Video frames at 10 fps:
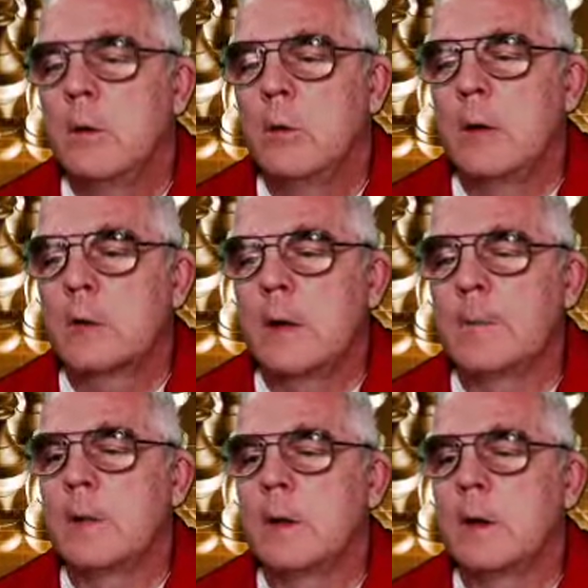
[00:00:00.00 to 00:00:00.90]
which
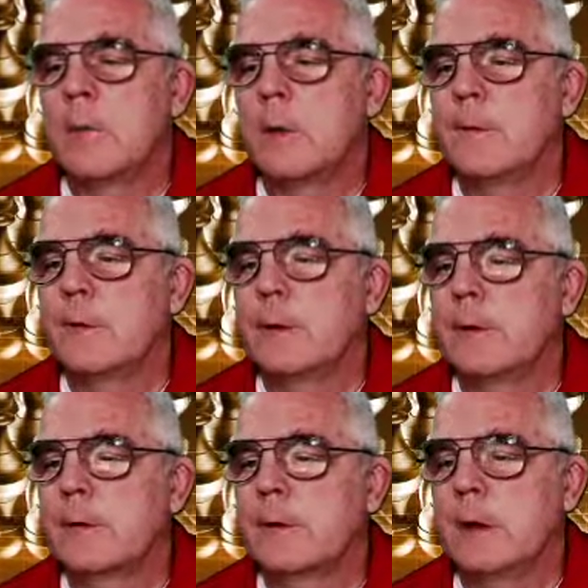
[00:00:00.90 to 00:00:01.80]
happened on move
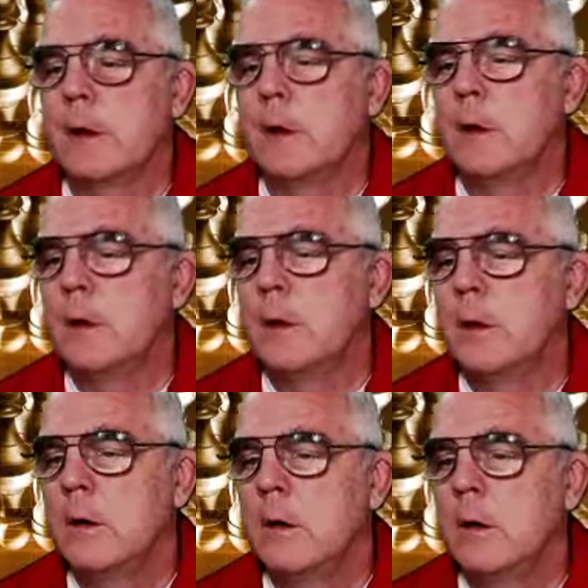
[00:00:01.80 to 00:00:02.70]
16,
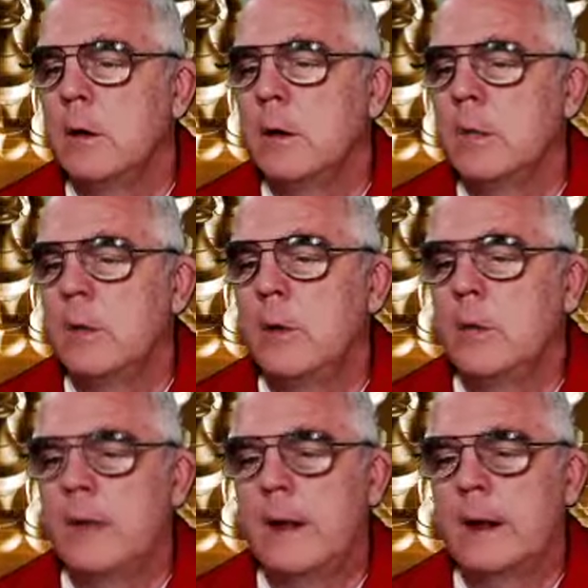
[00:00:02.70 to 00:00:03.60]

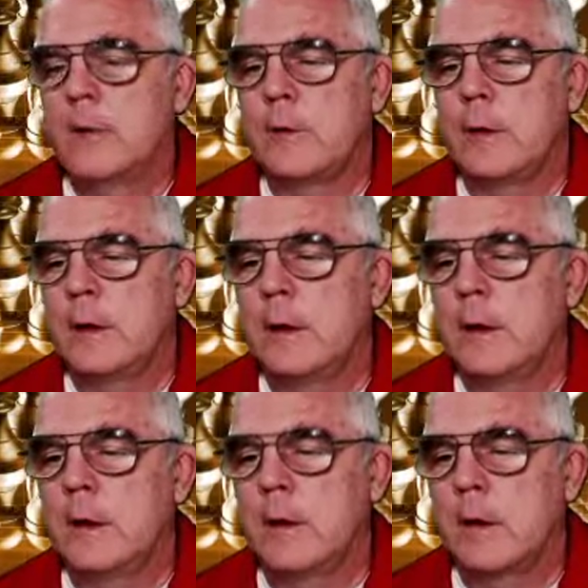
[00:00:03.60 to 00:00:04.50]
move
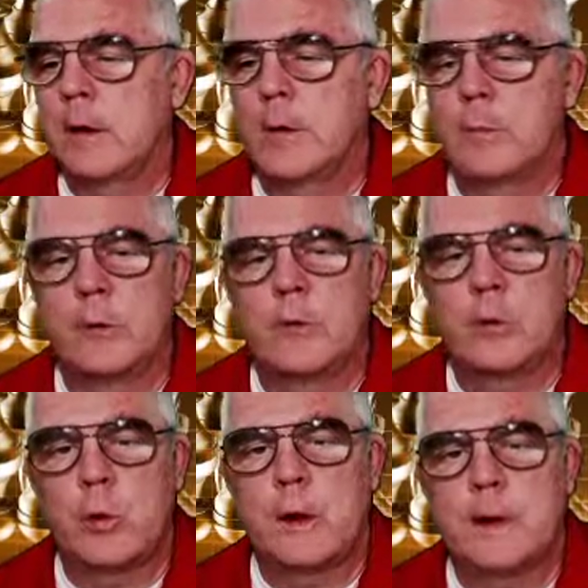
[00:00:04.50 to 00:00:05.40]
18, and here on move
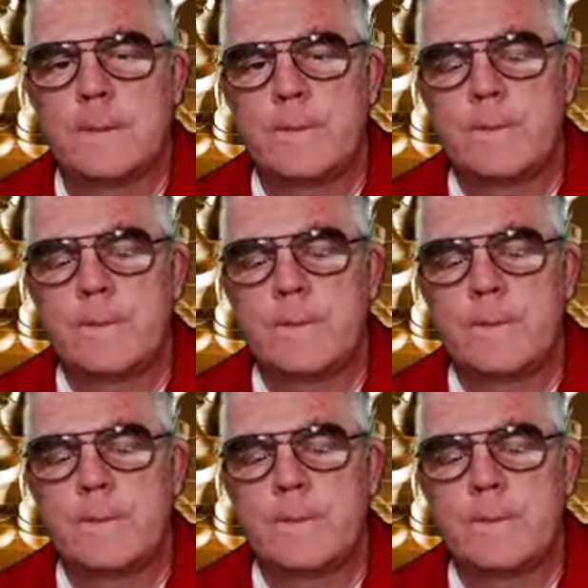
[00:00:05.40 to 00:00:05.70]
20.